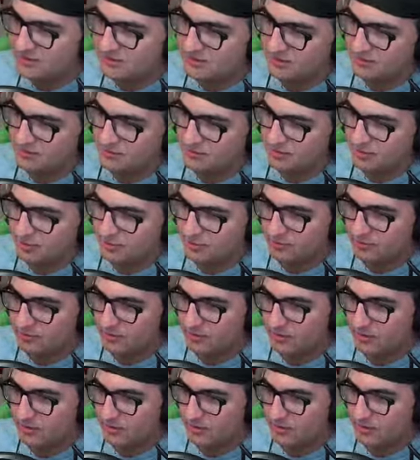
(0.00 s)
There we go.
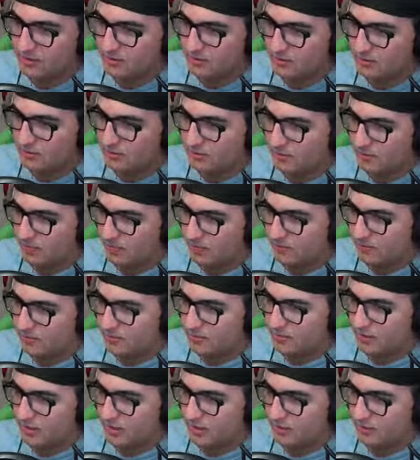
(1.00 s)

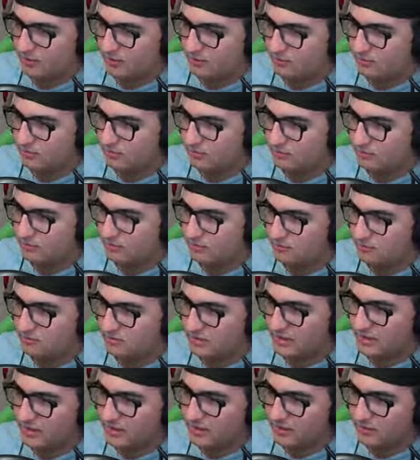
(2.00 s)
Okay. Is
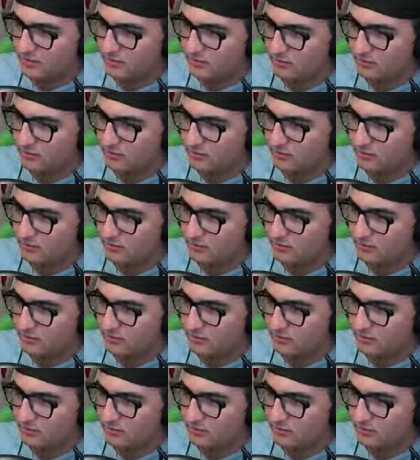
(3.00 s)
that it?